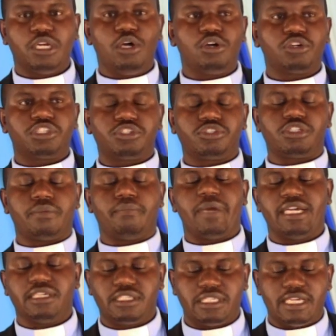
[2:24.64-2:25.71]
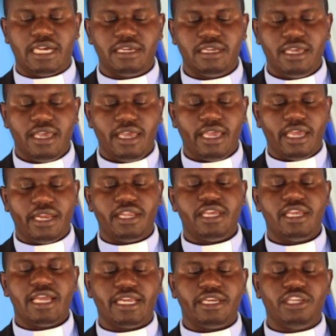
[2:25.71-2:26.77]
belonged to the master, and
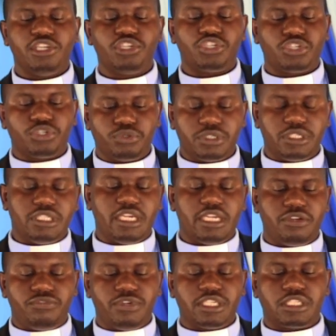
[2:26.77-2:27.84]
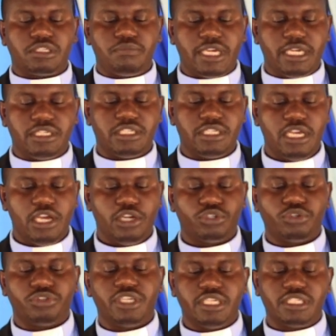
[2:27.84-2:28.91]
he had issued the investment
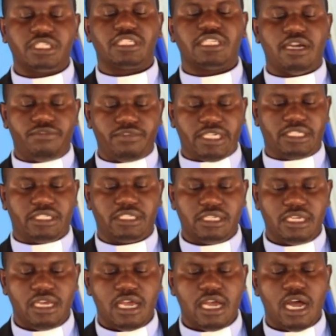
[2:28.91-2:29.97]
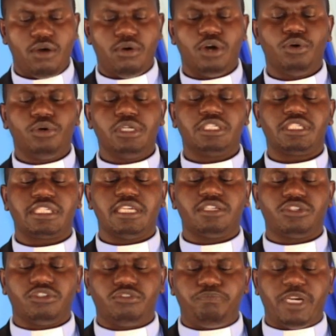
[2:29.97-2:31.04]
to these servants. Our whole
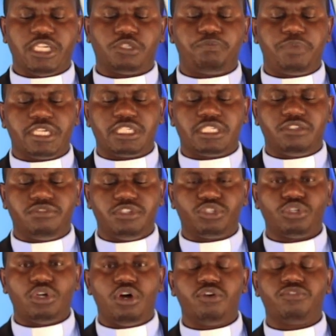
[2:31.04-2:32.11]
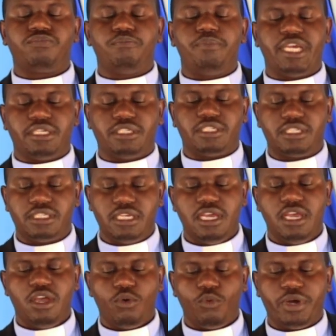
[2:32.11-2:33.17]
sense of perspective is off base
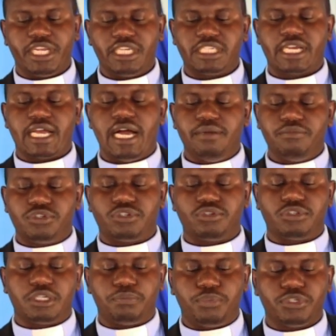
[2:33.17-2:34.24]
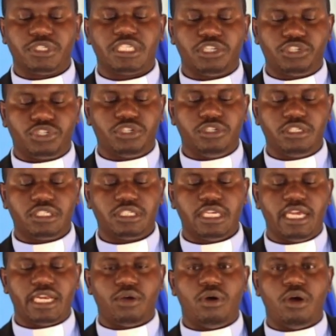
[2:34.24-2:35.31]
when it comes to the possessions
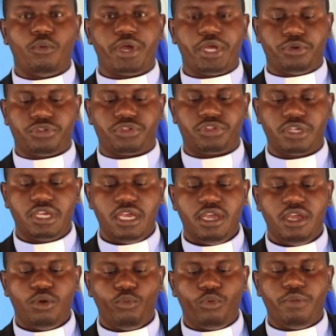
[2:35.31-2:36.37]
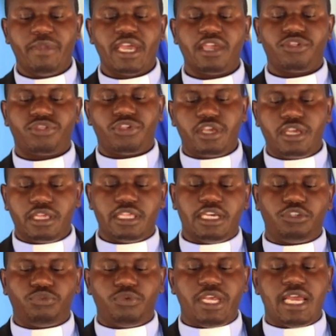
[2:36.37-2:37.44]
and our wealth. We may think
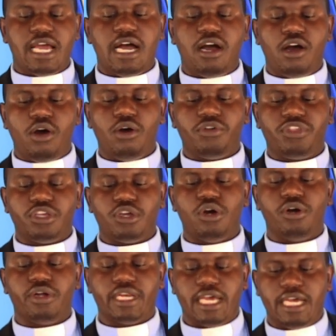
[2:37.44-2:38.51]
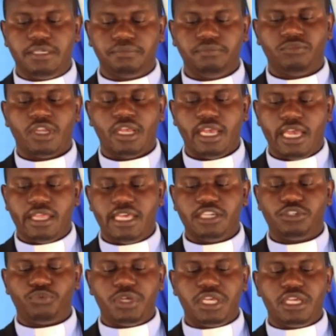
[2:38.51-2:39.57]
that we are the owner and
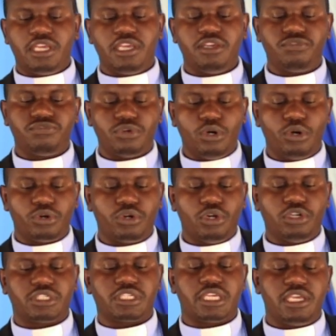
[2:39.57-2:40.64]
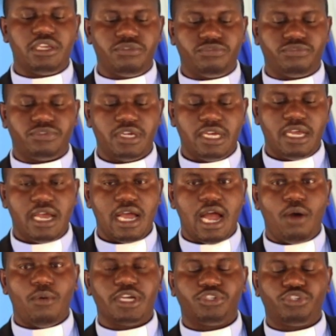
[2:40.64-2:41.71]
that we give or not give.
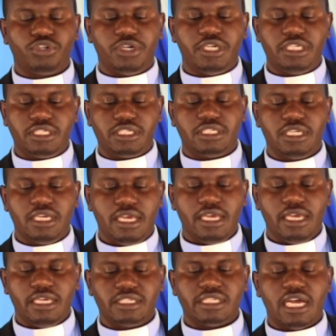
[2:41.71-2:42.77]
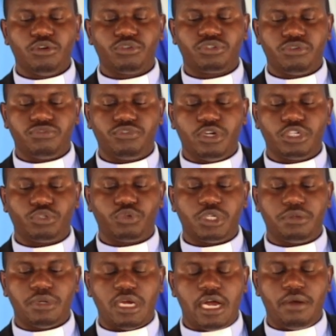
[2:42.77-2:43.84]
Our choice is out of what
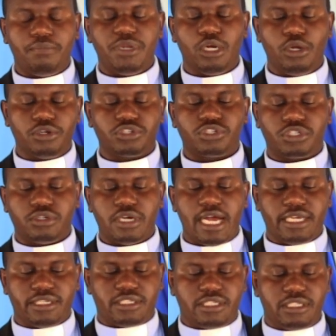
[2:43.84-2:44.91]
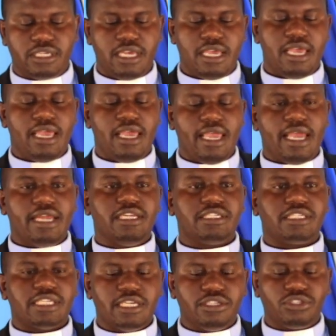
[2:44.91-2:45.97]
we, uh, belongs to us.
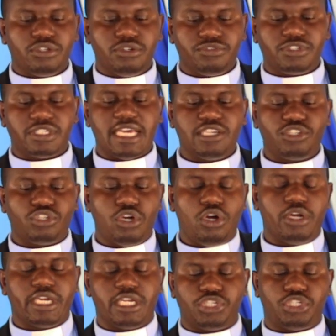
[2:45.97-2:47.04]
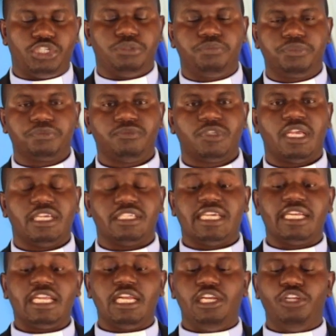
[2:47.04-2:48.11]
Any sense of such ownership is
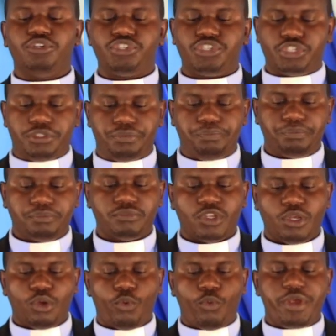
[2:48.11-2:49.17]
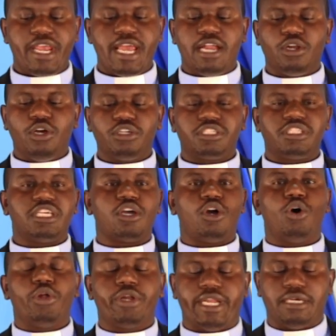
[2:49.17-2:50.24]
an illusion. We are not the
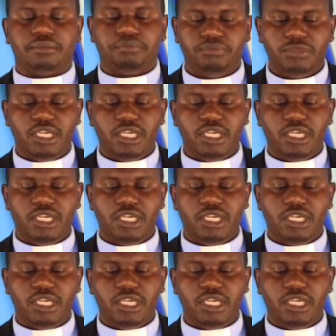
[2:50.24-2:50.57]
owner,